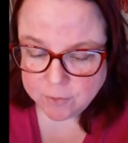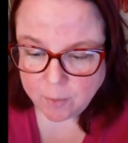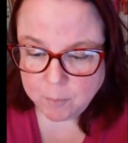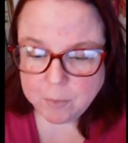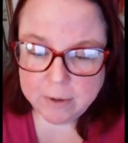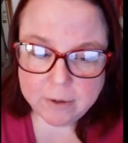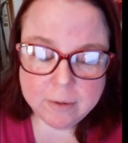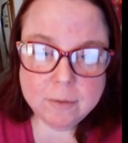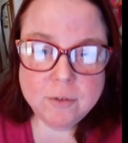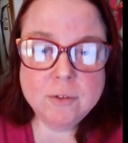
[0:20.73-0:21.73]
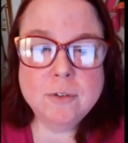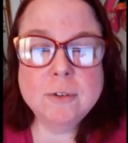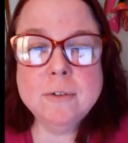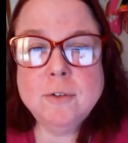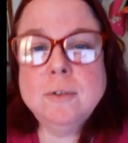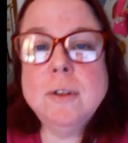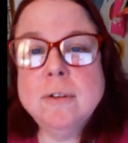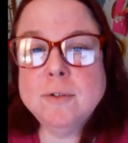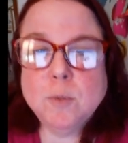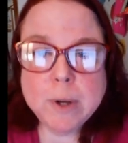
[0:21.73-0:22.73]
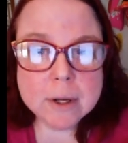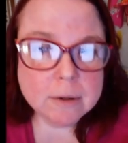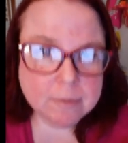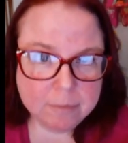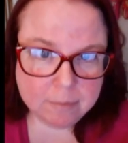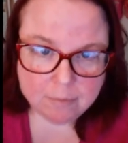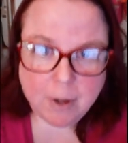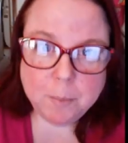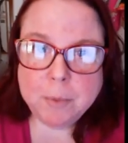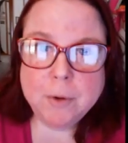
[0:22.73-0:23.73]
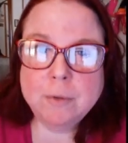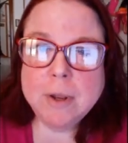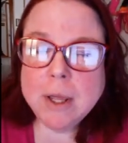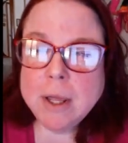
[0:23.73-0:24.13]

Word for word: So I wanted to, to just do this quick upload.